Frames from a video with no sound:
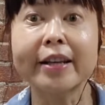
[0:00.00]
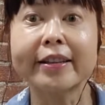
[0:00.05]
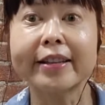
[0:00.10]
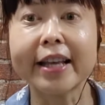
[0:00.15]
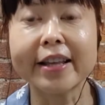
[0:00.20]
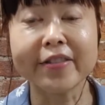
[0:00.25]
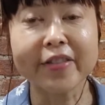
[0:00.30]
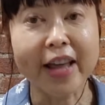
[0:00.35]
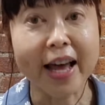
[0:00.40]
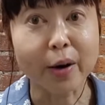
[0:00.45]

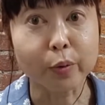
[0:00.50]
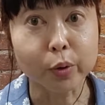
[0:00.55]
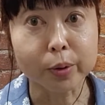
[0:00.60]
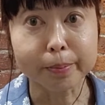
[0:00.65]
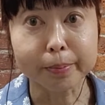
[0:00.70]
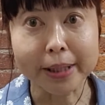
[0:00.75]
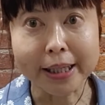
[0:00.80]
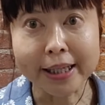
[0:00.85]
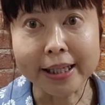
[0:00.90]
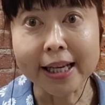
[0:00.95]
then that
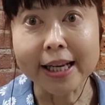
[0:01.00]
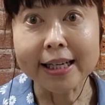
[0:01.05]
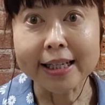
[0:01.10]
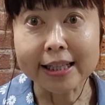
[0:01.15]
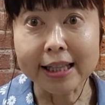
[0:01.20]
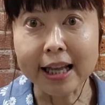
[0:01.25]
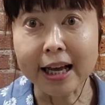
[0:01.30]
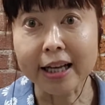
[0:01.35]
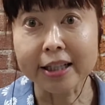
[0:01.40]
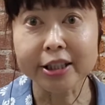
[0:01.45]
would be
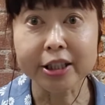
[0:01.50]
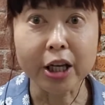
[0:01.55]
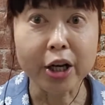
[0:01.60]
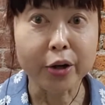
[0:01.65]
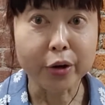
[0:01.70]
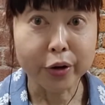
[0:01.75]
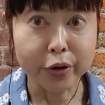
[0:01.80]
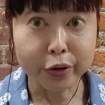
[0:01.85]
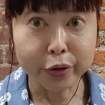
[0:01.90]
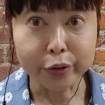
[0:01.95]
class
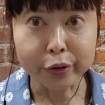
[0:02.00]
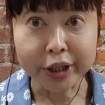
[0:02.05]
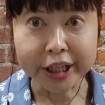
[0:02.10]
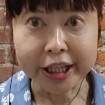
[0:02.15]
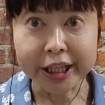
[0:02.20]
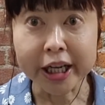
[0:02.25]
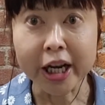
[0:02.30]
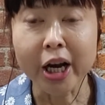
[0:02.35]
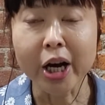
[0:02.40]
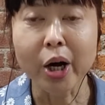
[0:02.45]

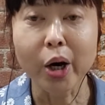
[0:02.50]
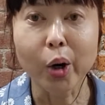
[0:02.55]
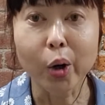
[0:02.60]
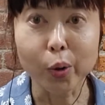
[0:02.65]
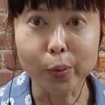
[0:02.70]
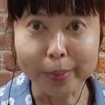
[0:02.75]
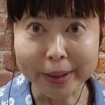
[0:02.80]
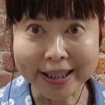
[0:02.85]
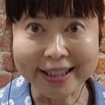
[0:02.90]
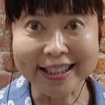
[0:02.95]
3
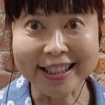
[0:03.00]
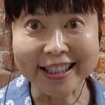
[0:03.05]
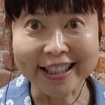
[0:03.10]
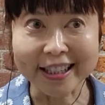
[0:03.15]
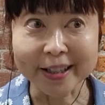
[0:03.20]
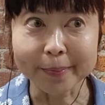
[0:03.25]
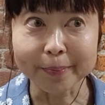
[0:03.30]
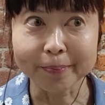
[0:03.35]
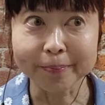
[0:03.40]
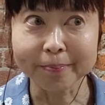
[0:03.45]
obesity.